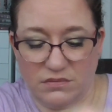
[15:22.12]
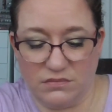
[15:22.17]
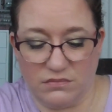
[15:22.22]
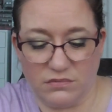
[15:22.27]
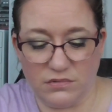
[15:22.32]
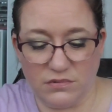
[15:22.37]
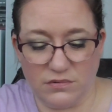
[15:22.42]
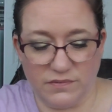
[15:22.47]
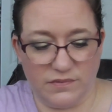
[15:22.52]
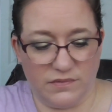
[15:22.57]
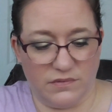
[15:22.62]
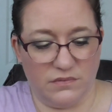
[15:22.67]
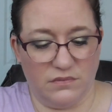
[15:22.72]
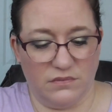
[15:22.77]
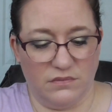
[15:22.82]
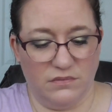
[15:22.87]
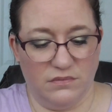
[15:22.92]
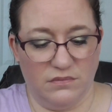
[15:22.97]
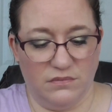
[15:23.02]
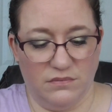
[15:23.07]
I love it.
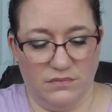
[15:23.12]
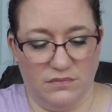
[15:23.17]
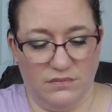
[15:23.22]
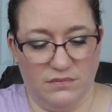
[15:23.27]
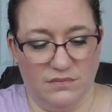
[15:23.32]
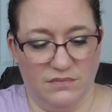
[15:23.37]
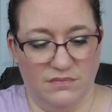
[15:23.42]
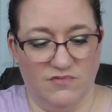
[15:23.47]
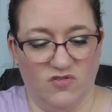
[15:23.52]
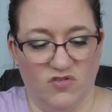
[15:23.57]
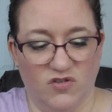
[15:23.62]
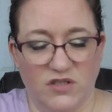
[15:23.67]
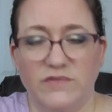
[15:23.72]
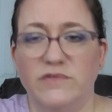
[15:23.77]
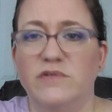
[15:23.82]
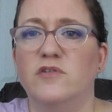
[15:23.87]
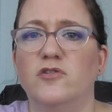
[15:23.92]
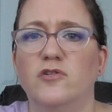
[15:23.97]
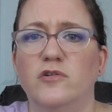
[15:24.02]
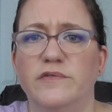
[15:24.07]

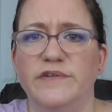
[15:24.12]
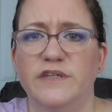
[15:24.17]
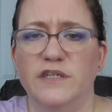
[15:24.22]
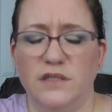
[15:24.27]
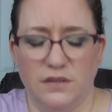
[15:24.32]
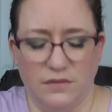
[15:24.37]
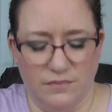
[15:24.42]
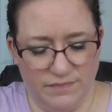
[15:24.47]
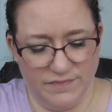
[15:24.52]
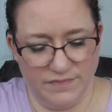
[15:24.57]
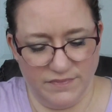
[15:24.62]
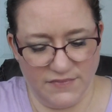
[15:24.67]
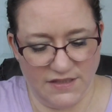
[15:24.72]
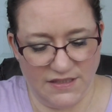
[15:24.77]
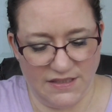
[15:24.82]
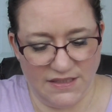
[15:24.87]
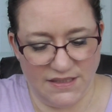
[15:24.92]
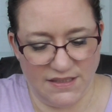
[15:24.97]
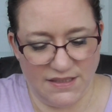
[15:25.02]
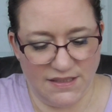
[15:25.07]
Love it, love it.
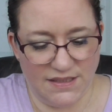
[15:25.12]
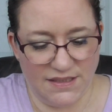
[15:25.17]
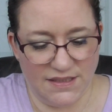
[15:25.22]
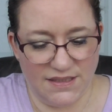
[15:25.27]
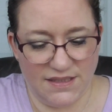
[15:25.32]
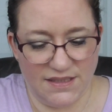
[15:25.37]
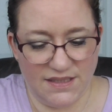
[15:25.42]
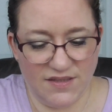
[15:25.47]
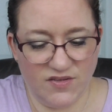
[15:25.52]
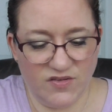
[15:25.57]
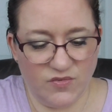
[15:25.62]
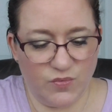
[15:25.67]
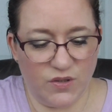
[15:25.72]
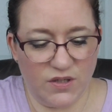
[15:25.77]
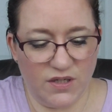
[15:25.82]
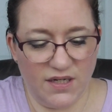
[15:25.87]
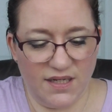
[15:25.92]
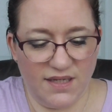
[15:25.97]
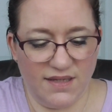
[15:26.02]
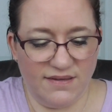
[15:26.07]
This
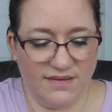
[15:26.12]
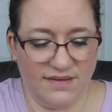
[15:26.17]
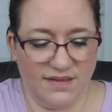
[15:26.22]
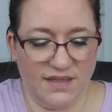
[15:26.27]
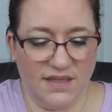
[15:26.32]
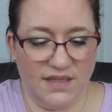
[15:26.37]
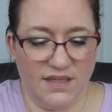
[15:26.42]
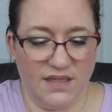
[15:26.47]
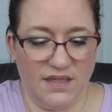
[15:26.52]
one is this